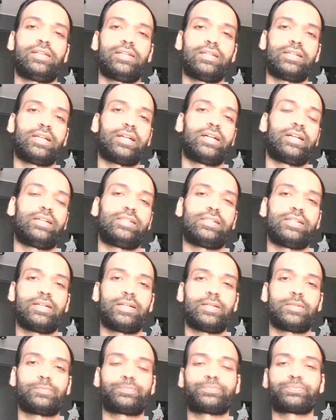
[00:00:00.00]
And
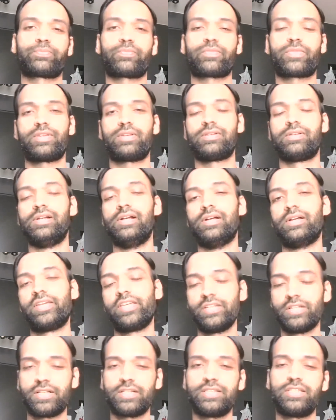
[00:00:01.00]

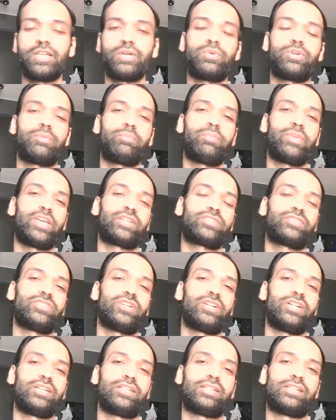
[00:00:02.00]
here they would make
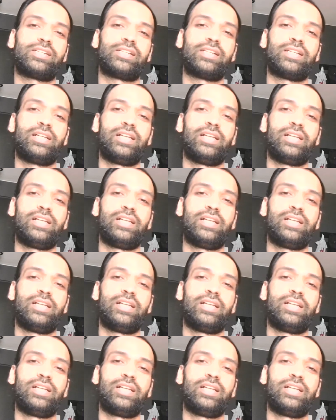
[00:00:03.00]
certain